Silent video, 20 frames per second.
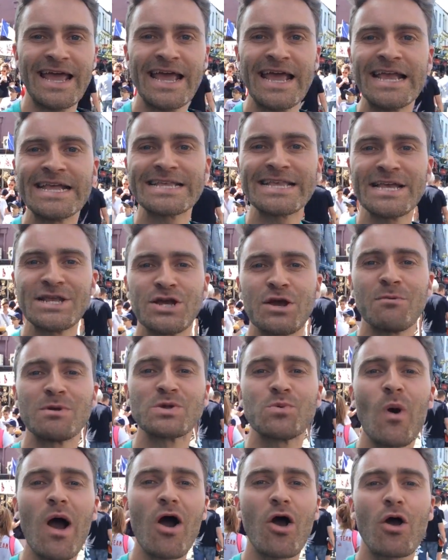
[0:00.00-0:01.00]
Eastley Jumers,
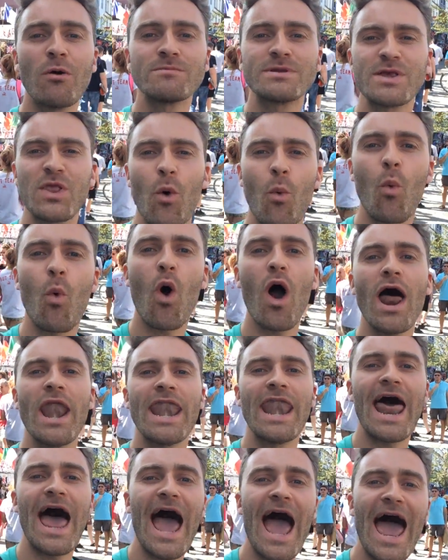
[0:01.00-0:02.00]
welcome to the
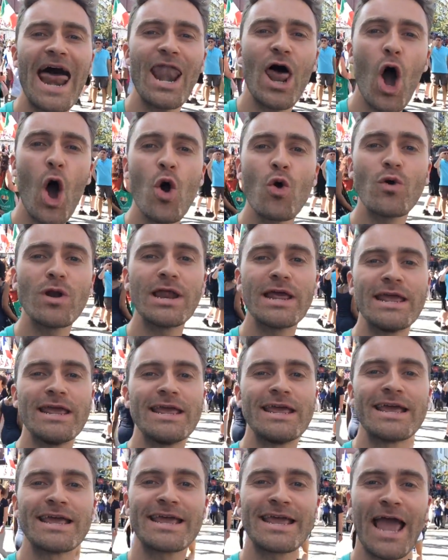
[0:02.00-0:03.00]
one and only
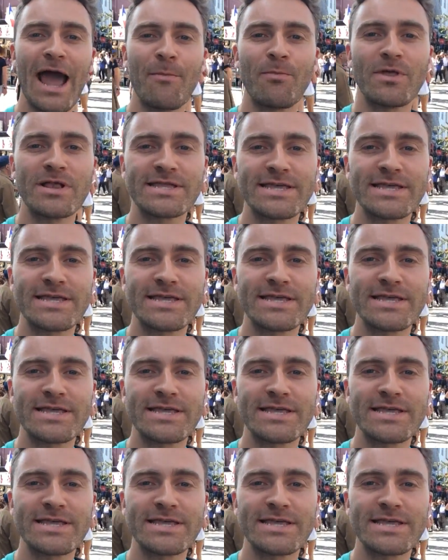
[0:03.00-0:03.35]
Camden